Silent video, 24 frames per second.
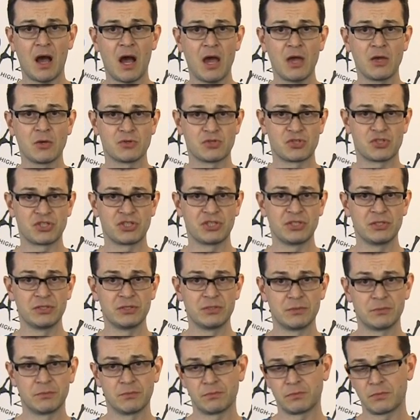IO
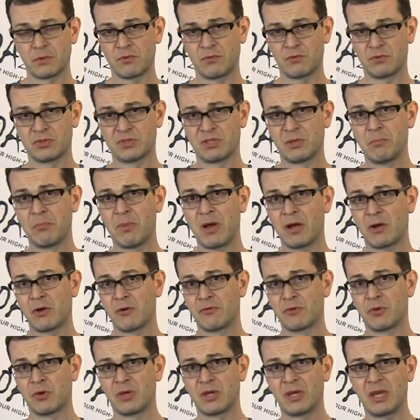shield for the
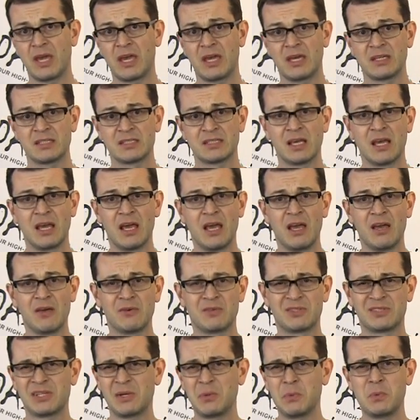back of your case
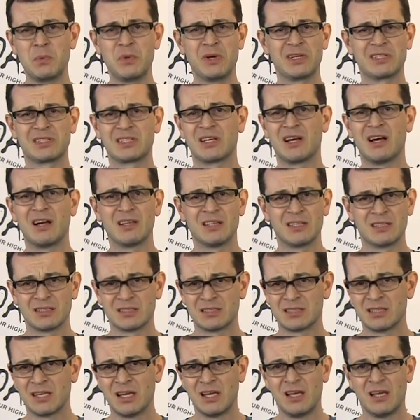with some weird
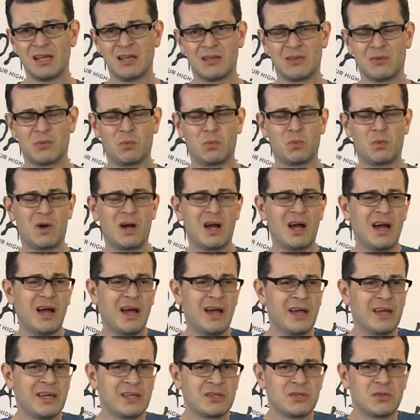colors.
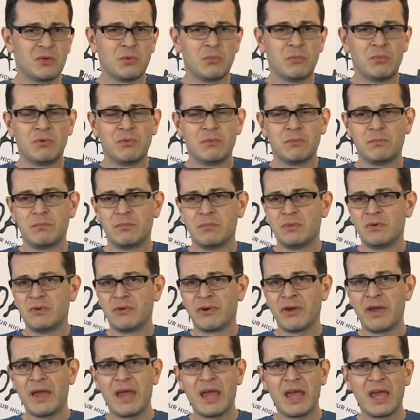White or
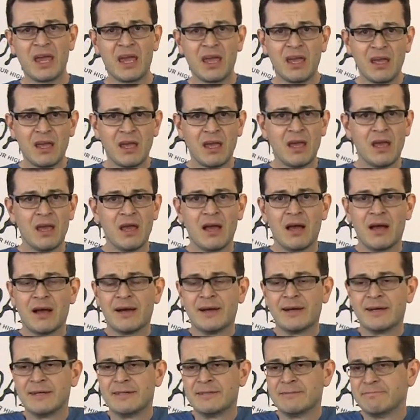gray
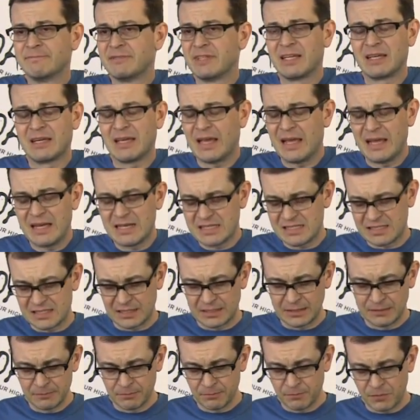um, like
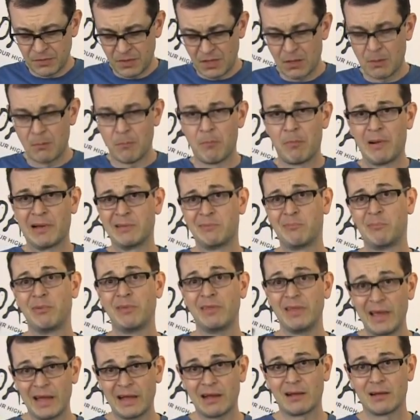anything but
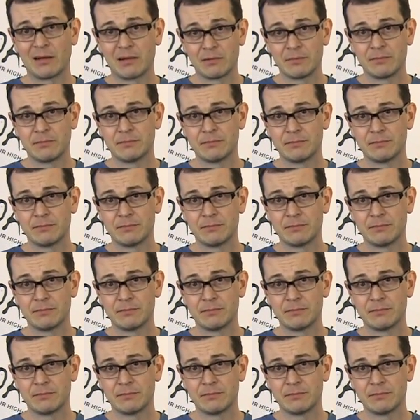black